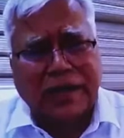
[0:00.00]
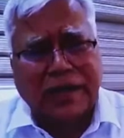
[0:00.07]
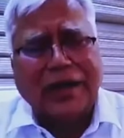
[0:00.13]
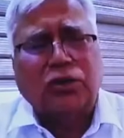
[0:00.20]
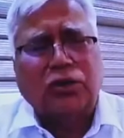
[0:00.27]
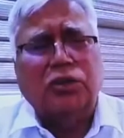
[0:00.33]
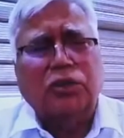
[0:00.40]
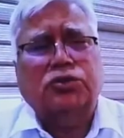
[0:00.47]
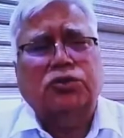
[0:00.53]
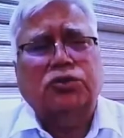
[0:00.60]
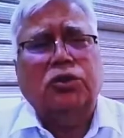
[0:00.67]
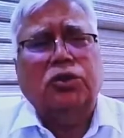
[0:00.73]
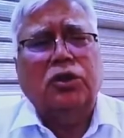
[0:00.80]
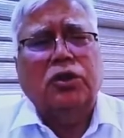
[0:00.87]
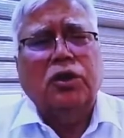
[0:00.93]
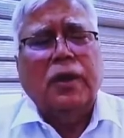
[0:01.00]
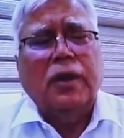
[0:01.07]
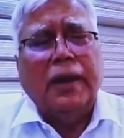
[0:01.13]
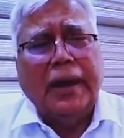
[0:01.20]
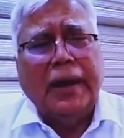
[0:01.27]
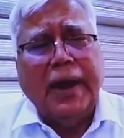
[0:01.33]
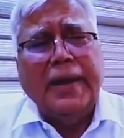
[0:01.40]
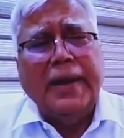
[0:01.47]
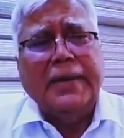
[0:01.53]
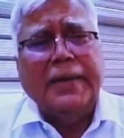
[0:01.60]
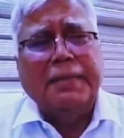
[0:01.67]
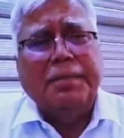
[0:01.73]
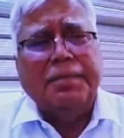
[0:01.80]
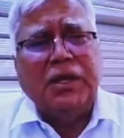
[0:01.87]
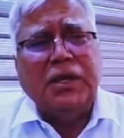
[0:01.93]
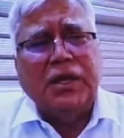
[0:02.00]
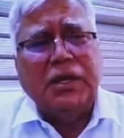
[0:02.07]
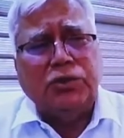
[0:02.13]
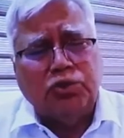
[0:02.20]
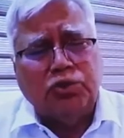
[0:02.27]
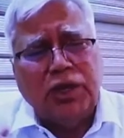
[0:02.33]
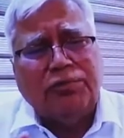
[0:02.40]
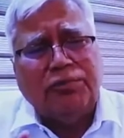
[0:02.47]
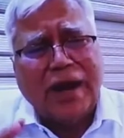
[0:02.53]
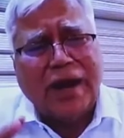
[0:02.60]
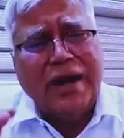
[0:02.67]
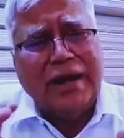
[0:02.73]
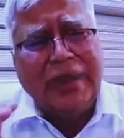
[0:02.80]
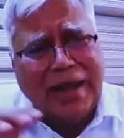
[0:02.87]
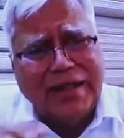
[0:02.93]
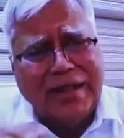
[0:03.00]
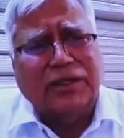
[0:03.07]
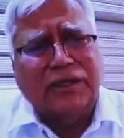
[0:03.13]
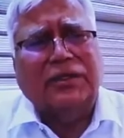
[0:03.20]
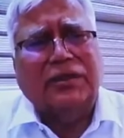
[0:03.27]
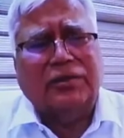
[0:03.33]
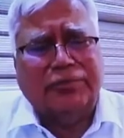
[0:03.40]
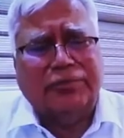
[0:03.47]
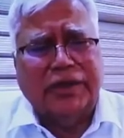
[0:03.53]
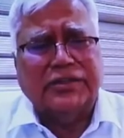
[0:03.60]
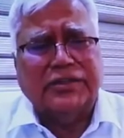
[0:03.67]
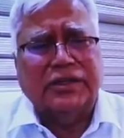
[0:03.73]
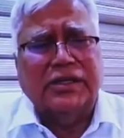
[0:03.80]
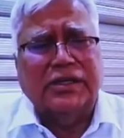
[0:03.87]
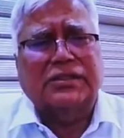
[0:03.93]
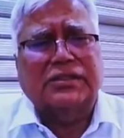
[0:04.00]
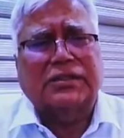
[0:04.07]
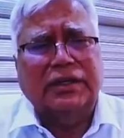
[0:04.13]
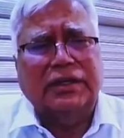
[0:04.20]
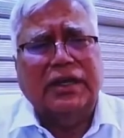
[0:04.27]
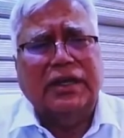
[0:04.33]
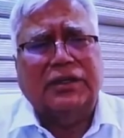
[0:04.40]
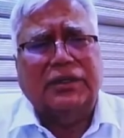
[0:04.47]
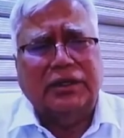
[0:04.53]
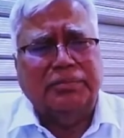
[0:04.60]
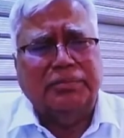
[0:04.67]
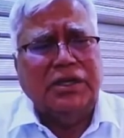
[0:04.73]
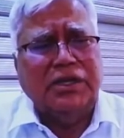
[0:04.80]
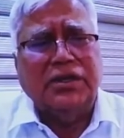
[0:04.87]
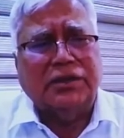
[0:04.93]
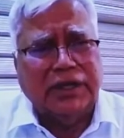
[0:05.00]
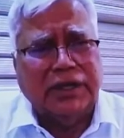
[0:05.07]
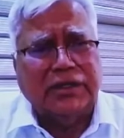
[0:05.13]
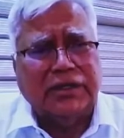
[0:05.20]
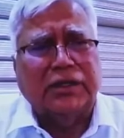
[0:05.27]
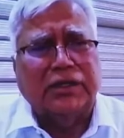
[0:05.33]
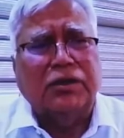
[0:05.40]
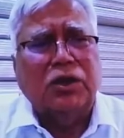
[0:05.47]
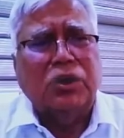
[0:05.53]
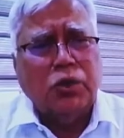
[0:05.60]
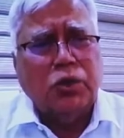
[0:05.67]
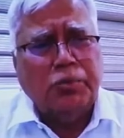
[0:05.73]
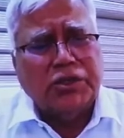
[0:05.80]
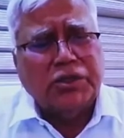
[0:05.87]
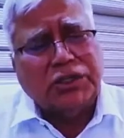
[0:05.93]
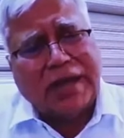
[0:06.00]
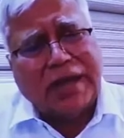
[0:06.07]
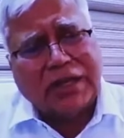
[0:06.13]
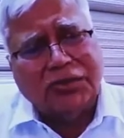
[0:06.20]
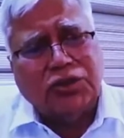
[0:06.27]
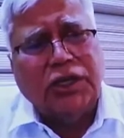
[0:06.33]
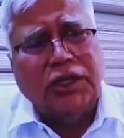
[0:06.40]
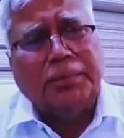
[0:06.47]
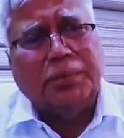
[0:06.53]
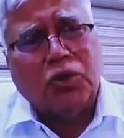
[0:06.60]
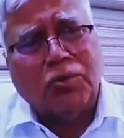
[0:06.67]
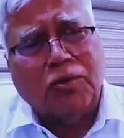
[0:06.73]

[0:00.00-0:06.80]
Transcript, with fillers: also and the unified health interface is created being created which is actually provides